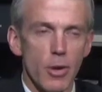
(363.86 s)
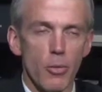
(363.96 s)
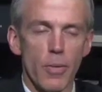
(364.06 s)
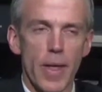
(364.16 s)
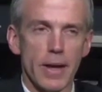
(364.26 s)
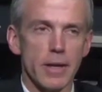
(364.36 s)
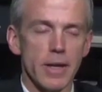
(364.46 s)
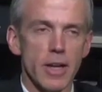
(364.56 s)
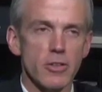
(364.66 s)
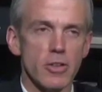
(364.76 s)
when that
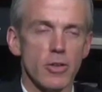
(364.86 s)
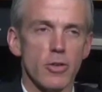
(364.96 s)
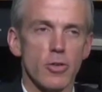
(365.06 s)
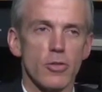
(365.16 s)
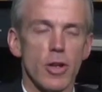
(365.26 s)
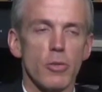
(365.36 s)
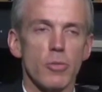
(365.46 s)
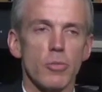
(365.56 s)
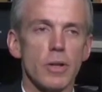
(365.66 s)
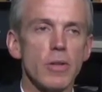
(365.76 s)
concussion occurs, that
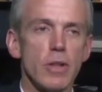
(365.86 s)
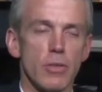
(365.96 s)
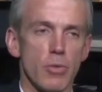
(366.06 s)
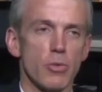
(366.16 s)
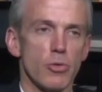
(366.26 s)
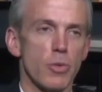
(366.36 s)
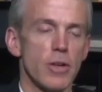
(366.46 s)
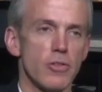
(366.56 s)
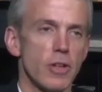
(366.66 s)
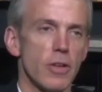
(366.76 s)
really throws a
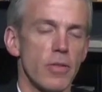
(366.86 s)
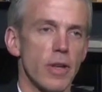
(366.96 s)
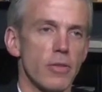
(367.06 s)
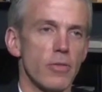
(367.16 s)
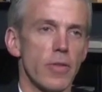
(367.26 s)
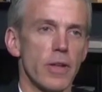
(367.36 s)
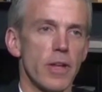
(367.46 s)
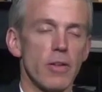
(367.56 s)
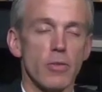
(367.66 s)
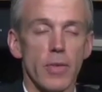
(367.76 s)
wrench into things for the
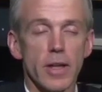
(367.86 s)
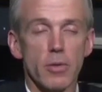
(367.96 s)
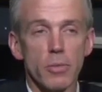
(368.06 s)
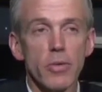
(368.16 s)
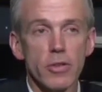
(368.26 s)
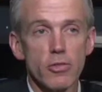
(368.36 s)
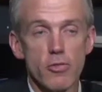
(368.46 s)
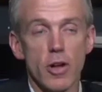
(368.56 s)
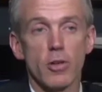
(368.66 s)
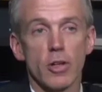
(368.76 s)
kids, so they can really
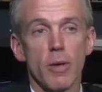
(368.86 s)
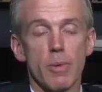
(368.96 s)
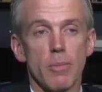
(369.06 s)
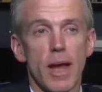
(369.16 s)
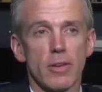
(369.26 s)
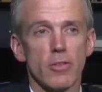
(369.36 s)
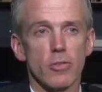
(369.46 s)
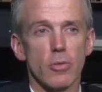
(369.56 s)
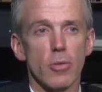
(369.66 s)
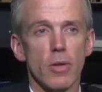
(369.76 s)
struggle coming back to
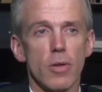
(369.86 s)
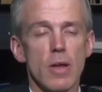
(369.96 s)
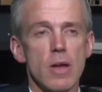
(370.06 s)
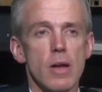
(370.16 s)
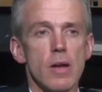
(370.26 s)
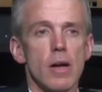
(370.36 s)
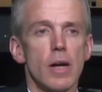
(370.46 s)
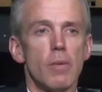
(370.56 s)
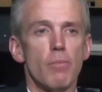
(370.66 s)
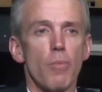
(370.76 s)
school.
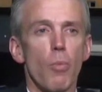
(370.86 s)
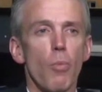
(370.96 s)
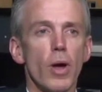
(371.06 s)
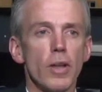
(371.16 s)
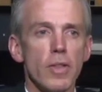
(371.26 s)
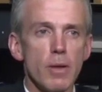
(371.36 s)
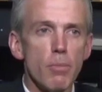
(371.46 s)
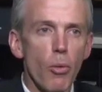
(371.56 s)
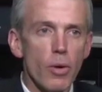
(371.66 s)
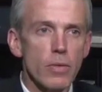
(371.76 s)
One of the
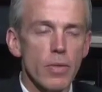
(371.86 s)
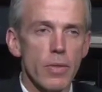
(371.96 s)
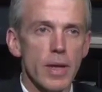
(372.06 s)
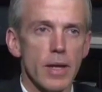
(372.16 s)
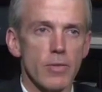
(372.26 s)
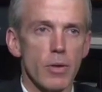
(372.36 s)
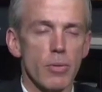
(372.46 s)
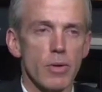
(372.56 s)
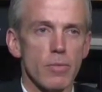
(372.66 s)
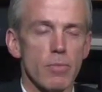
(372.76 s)
important things that
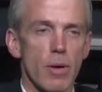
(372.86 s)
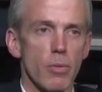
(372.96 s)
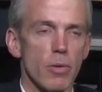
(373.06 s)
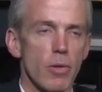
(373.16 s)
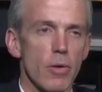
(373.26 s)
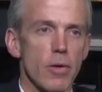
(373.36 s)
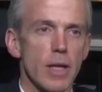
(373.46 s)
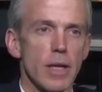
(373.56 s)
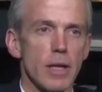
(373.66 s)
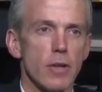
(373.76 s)
we're
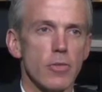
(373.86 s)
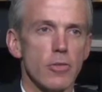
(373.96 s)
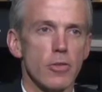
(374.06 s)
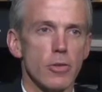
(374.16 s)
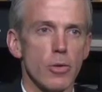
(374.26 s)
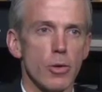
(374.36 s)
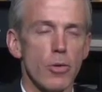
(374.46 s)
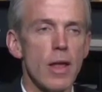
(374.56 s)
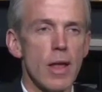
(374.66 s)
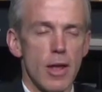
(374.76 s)
learning is
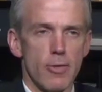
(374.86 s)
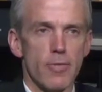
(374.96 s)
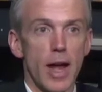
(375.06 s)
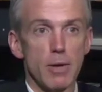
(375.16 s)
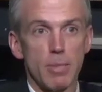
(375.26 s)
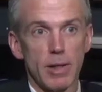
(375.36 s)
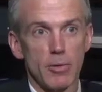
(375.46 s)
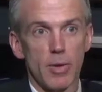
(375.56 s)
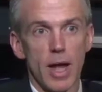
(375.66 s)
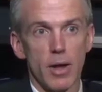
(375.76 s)
to find
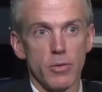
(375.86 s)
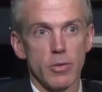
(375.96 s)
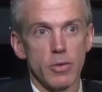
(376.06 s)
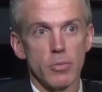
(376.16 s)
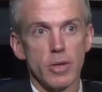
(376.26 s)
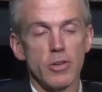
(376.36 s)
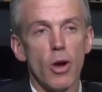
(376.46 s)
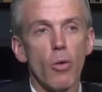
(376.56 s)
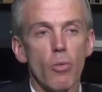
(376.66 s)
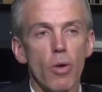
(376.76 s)
middle ground. We
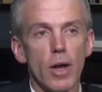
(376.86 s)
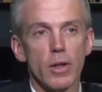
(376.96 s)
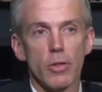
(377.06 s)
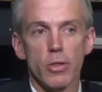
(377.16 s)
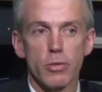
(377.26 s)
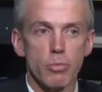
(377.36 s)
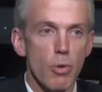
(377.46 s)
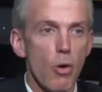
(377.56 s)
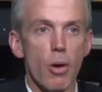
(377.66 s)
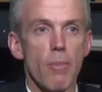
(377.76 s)
don't want to
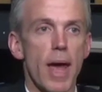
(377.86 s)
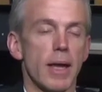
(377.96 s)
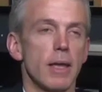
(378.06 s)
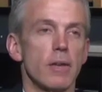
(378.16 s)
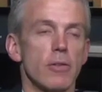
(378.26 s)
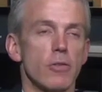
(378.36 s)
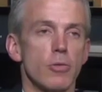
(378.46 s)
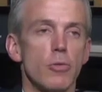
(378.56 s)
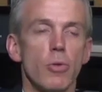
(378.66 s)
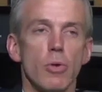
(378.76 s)
throw them back into
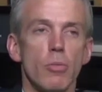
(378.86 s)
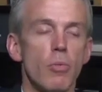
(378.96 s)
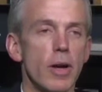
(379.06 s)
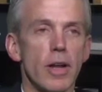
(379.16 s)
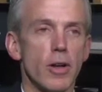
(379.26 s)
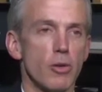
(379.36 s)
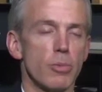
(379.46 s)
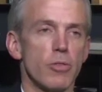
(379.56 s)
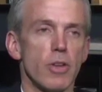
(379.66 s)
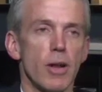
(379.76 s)
school
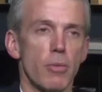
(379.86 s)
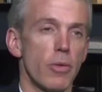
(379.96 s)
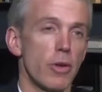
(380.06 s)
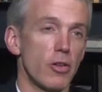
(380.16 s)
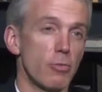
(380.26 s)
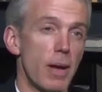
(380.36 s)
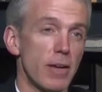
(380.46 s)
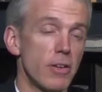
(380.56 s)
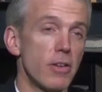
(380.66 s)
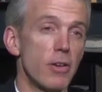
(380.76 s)
100% where they're
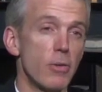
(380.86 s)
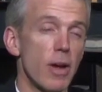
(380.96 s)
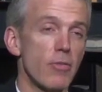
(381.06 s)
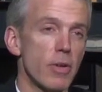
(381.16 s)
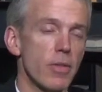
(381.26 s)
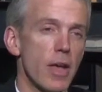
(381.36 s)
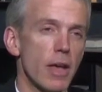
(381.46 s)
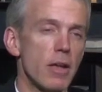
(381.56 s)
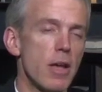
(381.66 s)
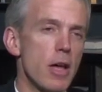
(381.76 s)
expected to do
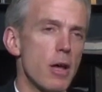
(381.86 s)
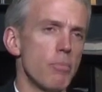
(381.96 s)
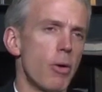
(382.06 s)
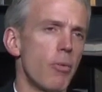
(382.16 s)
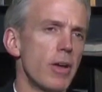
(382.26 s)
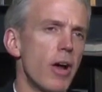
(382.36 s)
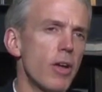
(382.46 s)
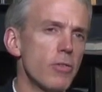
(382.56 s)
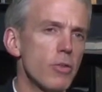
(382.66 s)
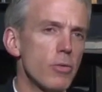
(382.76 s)
everything, but we
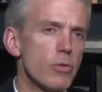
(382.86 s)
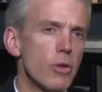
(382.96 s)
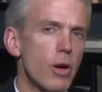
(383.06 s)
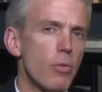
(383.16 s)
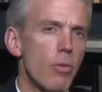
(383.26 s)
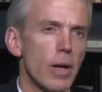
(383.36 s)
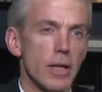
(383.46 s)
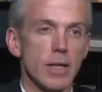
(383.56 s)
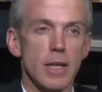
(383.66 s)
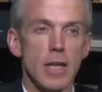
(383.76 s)
also don't want
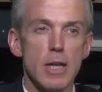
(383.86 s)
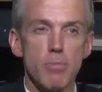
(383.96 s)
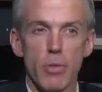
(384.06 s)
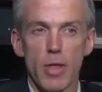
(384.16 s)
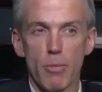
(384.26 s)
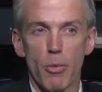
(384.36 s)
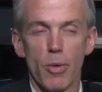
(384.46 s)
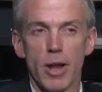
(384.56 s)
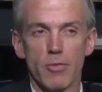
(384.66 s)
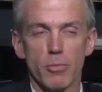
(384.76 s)
to keep them
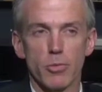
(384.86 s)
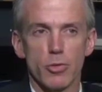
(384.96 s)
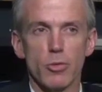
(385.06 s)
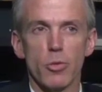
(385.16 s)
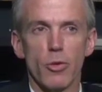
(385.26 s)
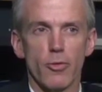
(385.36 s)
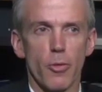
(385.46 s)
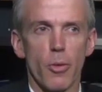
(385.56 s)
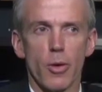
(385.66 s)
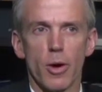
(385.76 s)
away from school
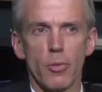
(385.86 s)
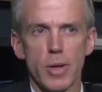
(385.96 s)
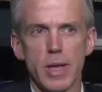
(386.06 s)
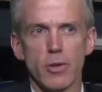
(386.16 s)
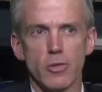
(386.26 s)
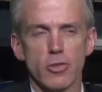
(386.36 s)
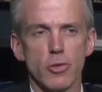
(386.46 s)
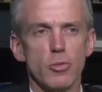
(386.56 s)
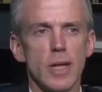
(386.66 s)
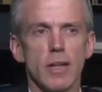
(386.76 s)
for a week or
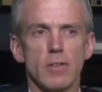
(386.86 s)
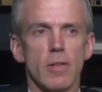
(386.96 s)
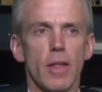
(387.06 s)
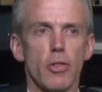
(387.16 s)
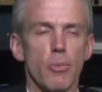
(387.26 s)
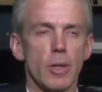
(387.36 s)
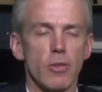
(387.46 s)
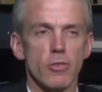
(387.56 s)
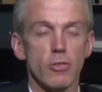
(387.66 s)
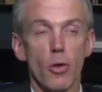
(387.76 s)
2 weeks and let them
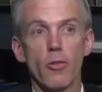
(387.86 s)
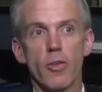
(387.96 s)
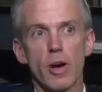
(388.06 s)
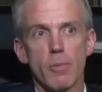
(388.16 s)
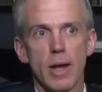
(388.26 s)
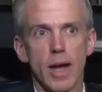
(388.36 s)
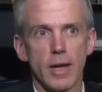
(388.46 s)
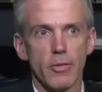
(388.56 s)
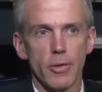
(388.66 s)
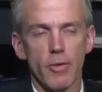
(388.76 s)
get so far
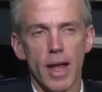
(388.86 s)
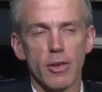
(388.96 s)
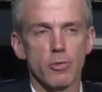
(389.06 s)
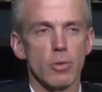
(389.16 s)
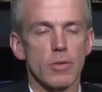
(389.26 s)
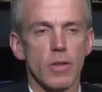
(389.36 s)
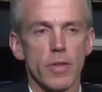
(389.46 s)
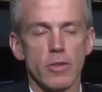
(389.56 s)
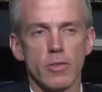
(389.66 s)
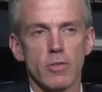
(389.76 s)
behind in their classwork
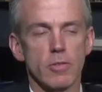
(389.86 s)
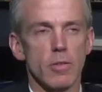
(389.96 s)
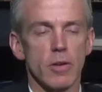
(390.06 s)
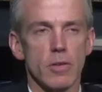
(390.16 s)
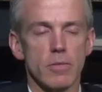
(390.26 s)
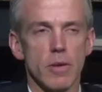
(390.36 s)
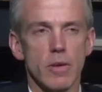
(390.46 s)
that they just are